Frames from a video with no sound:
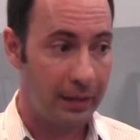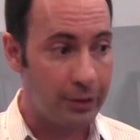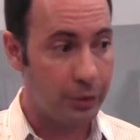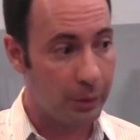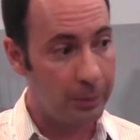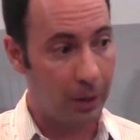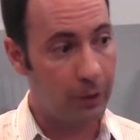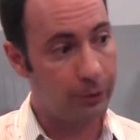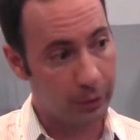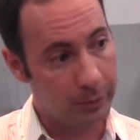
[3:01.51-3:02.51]
And that's a real
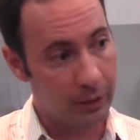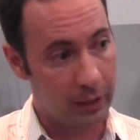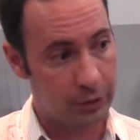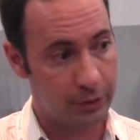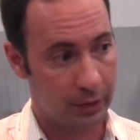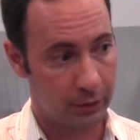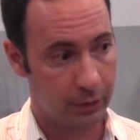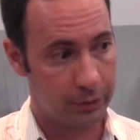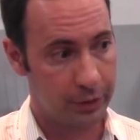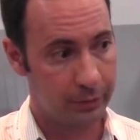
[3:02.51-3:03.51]
powerful communication
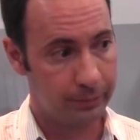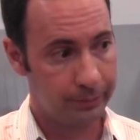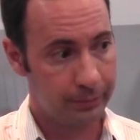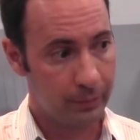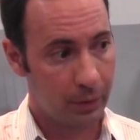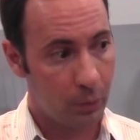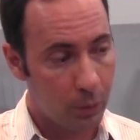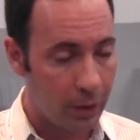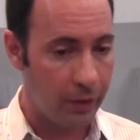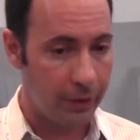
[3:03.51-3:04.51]
technology.
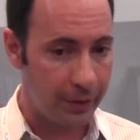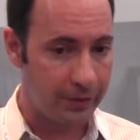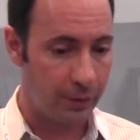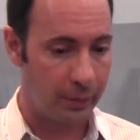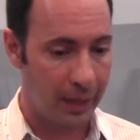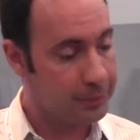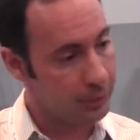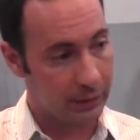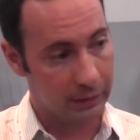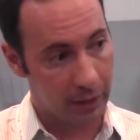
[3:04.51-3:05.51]
One of the things that we
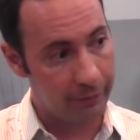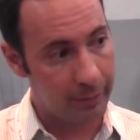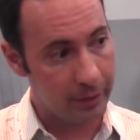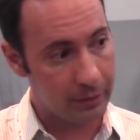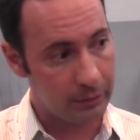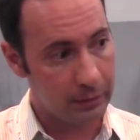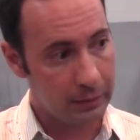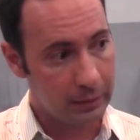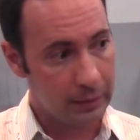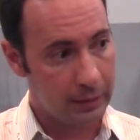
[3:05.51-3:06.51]
absolutely love about it
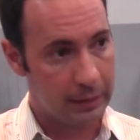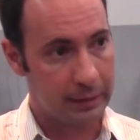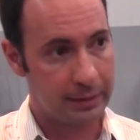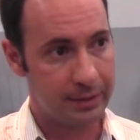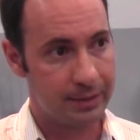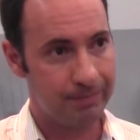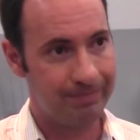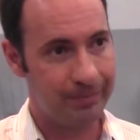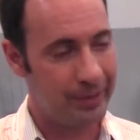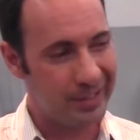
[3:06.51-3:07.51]
is
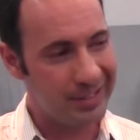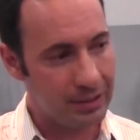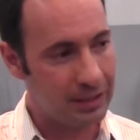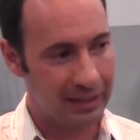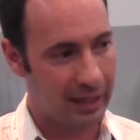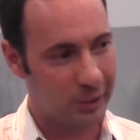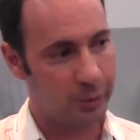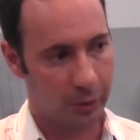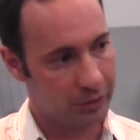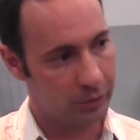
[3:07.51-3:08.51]
this isn't an
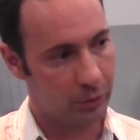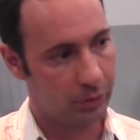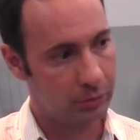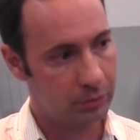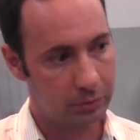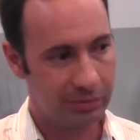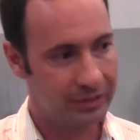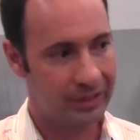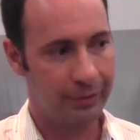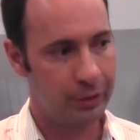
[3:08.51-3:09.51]
expert's tool.
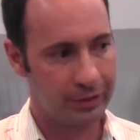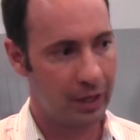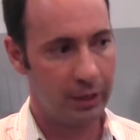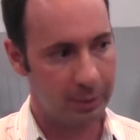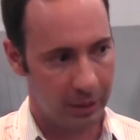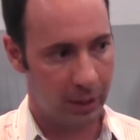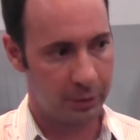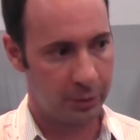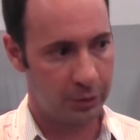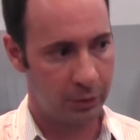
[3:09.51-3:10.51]
It's never designed to be an
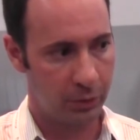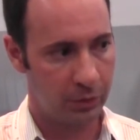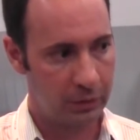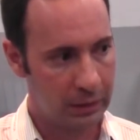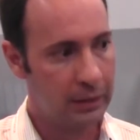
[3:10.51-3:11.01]
expert's tool.